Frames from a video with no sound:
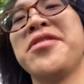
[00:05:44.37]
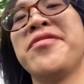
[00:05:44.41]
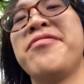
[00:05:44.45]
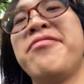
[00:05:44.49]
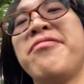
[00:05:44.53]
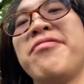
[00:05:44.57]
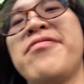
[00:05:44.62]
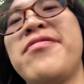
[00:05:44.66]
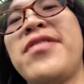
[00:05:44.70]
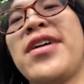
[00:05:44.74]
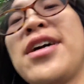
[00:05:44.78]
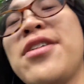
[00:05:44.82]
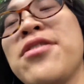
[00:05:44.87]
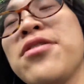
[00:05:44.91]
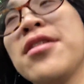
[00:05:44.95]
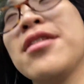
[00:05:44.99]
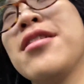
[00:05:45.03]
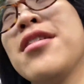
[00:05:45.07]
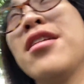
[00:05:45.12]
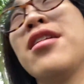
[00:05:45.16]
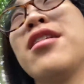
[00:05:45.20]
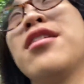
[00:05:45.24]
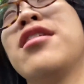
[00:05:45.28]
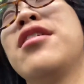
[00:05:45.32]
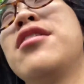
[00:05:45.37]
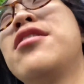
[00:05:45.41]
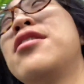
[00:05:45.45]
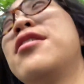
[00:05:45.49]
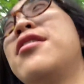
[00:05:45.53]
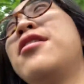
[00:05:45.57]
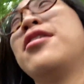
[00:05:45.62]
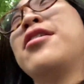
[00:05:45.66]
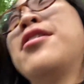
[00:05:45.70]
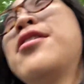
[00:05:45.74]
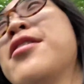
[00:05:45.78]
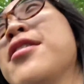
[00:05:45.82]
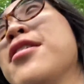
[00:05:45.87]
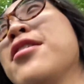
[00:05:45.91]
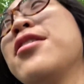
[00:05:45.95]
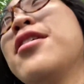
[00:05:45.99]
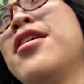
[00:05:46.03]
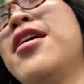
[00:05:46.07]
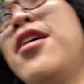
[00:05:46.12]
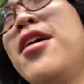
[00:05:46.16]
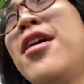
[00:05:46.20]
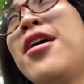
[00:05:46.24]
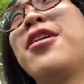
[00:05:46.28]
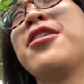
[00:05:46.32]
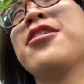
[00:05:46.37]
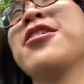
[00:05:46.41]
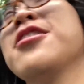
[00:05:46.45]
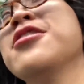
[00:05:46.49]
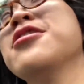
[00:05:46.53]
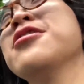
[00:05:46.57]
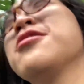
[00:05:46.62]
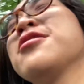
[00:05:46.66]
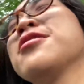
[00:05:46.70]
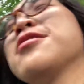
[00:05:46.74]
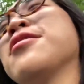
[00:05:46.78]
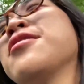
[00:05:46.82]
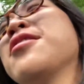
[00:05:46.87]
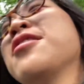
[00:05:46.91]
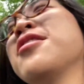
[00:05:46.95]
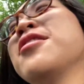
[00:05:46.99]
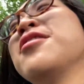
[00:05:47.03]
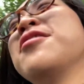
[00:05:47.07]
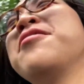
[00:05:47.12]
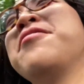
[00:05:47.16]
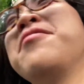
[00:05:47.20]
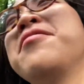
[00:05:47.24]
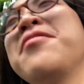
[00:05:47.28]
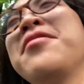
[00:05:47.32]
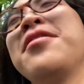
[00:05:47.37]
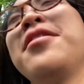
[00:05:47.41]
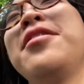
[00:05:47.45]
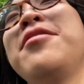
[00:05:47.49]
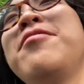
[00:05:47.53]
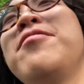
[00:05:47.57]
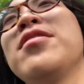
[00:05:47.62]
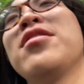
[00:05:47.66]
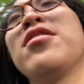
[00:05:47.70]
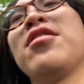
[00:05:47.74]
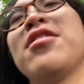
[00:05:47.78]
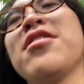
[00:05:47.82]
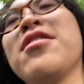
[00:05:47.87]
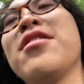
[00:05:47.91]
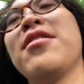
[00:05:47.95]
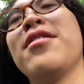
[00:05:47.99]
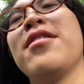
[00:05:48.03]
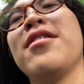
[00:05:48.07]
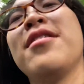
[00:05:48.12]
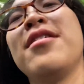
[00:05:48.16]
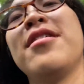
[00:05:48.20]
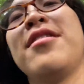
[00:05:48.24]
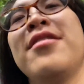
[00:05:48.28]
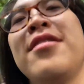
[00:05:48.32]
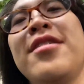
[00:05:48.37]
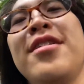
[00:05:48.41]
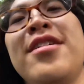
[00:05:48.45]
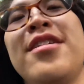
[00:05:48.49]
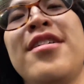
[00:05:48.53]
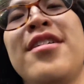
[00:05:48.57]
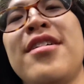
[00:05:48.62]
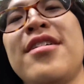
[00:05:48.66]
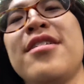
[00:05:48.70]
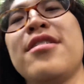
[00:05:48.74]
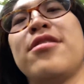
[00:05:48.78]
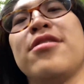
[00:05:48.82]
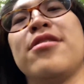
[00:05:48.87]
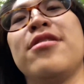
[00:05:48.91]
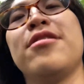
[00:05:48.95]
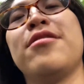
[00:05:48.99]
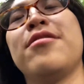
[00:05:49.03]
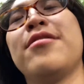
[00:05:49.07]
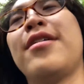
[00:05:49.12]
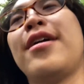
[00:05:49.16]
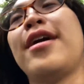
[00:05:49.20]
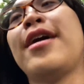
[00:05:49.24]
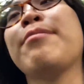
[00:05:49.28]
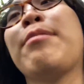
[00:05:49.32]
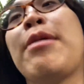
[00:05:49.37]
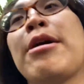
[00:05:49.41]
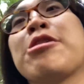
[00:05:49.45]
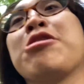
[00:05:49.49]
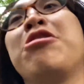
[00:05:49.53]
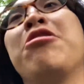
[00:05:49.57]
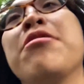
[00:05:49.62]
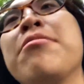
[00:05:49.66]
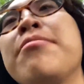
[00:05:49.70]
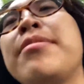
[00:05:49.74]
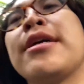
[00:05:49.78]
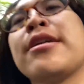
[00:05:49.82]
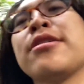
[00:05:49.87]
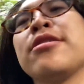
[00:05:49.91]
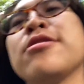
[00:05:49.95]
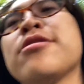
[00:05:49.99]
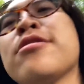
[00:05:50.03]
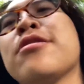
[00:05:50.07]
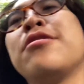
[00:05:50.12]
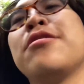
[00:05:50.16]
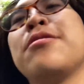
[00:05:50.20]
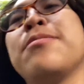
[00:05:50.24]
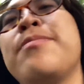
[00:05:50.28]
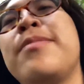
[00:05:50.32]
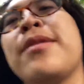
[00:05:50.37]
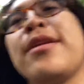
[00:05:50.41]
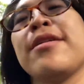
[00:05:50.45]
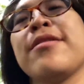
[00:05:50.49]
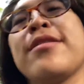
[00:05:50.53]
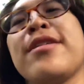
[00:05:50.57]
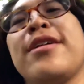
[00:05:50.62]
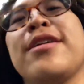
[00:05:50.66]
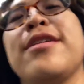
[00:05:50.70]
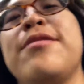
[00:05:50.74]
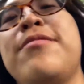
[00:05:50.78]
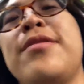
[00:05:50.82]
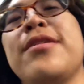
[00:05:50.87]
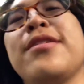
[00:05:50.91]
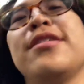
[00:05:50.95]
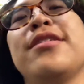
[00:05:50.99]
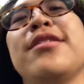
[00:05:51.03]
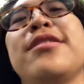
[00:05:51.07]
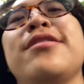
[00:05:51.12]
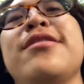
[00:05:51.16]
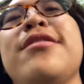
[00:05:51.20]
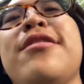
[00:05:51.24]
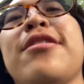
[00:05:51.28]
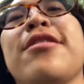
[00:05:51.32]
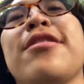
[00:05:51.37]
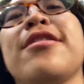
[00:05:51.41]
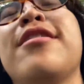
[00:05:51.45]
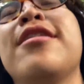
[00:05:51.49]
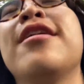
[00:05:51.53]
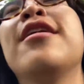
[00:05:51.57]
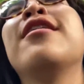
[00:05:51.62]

found her in August with all the, I don't know, I'm not going back to school, but I kind of wanted to see all the